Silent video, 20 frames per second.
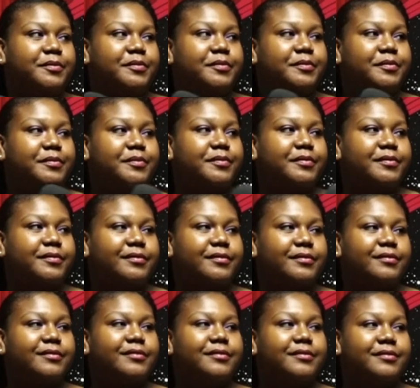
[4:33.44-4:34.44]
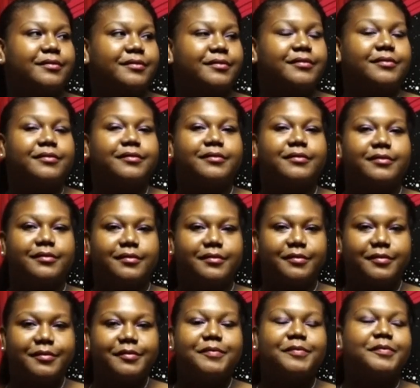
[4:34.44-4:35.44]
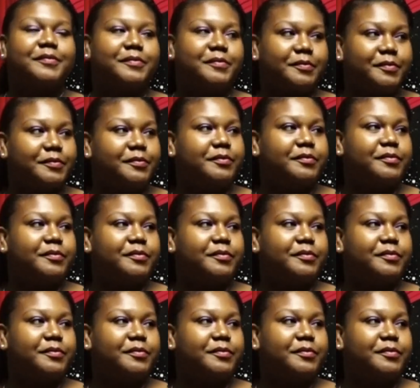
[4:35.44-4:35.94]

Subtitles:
This person isn't speaking.